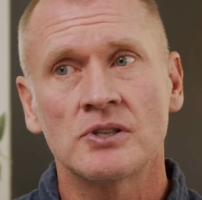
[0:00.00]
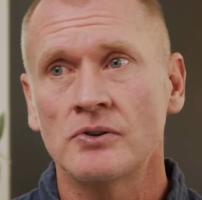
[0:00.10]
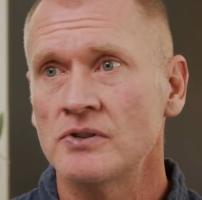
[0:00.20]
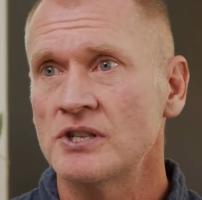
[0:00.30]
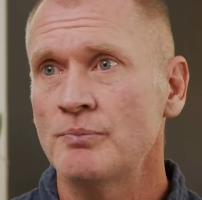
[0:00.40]

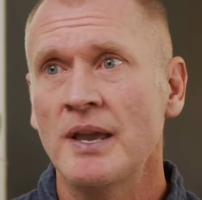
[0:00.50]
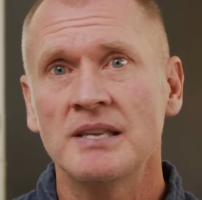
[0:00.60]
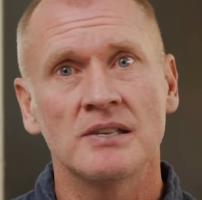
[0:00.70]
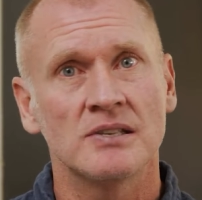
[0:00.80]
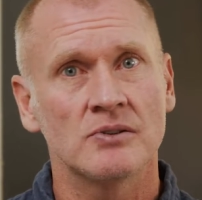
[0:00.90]
certain
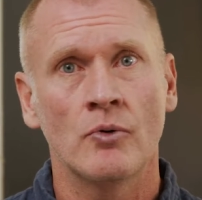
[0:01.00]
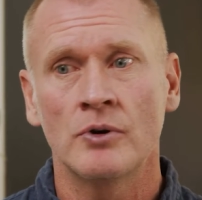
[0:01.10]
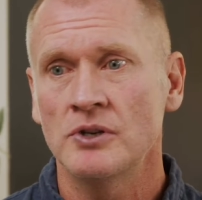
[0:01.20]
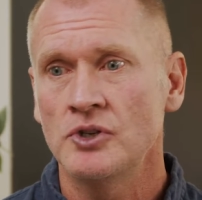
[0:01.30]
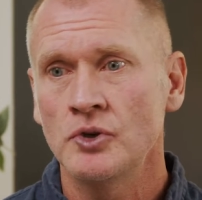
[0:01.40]
spaces or
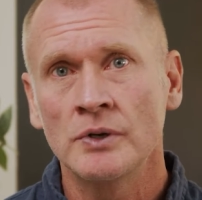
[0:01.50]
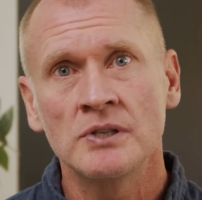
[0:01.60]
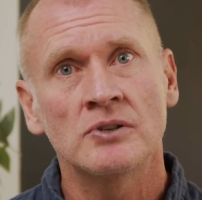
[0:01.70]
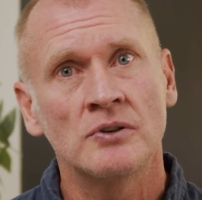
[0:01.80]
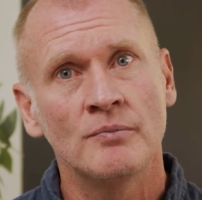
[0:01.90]
to join
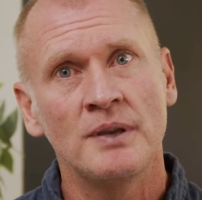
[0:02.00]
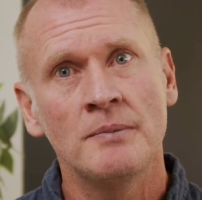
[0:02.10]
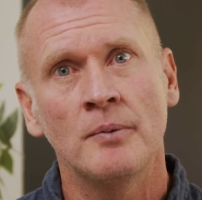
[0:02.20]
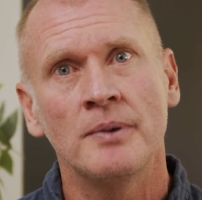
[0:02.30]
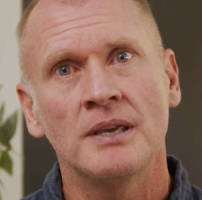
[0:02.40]
certain
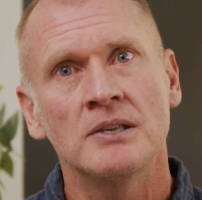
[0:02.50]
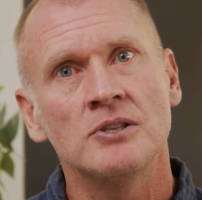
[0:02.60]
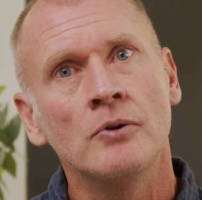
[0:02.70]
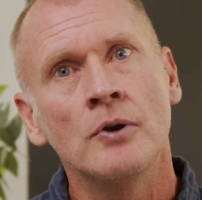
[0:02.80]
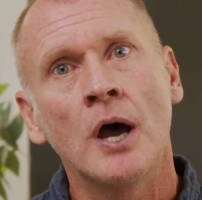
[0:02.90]
people because
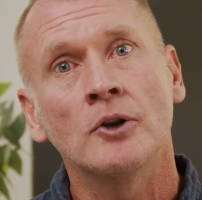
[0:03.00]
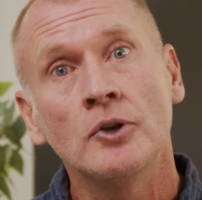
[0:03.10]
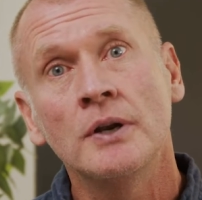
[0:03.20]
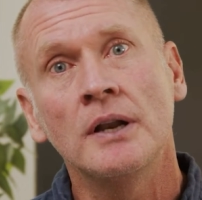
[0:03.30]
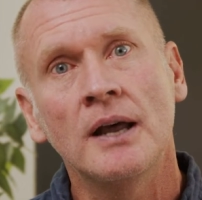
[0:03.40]
you're not
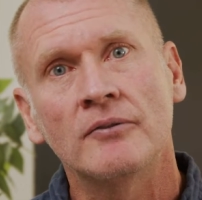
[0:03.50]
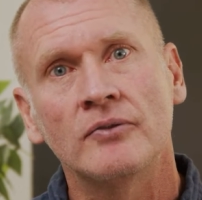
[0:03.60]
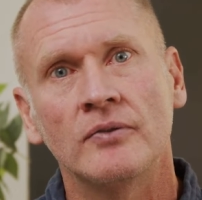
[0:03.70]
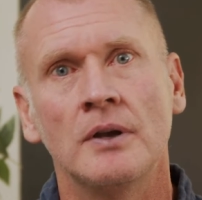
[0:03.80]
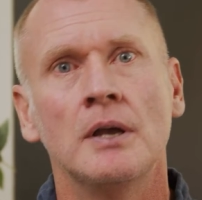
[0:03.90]
good enough?